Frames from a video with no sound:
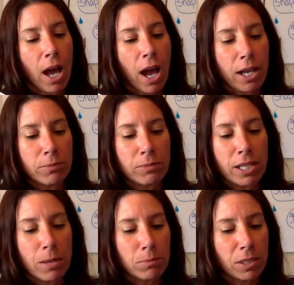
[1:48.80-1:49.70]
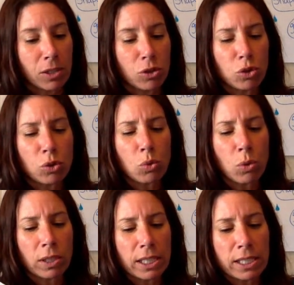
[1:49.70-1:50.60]
I am tempted,
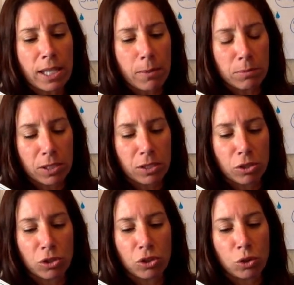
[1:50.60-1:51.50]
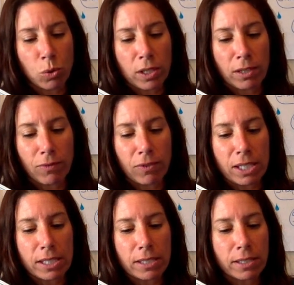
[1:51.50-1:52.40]
sorely tempted to join the
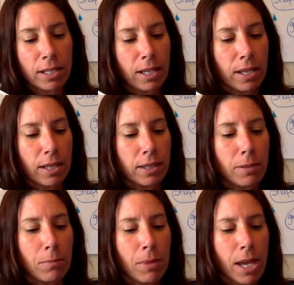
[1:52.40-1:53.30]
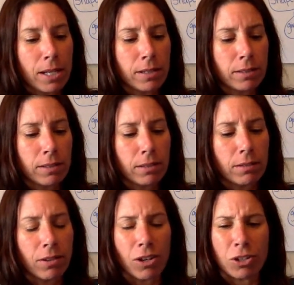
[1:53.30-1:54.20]
feast. The men
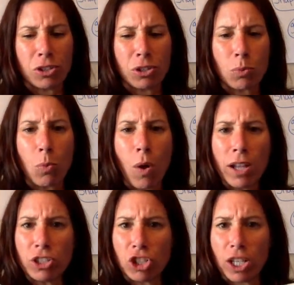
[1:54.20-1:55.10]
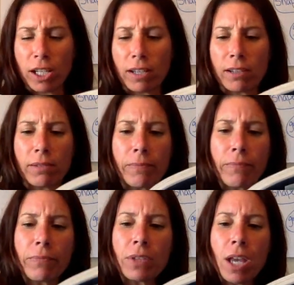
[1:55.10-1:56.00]
are just watching.
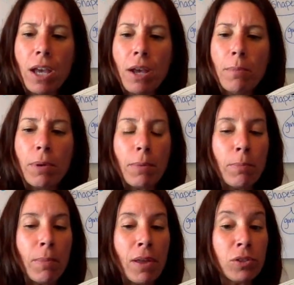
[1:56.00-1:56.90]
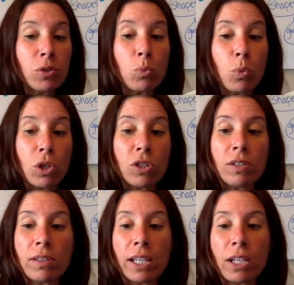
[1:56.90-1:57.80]
But Mother's
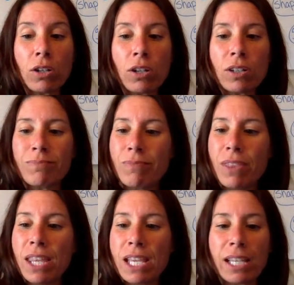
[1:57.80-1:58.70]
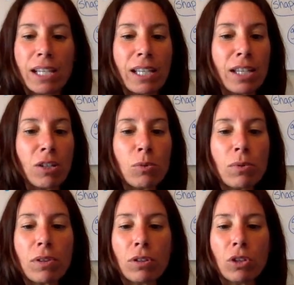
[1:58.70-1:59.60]
words linger. They can kill
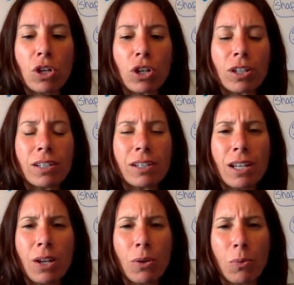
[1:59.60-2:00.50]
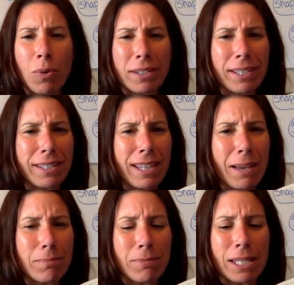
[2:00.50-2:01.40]
with a look. What does
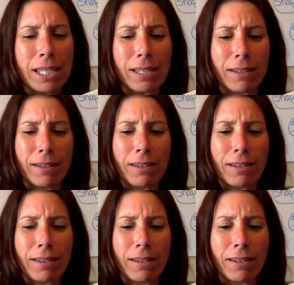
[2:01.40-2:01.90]
that mean?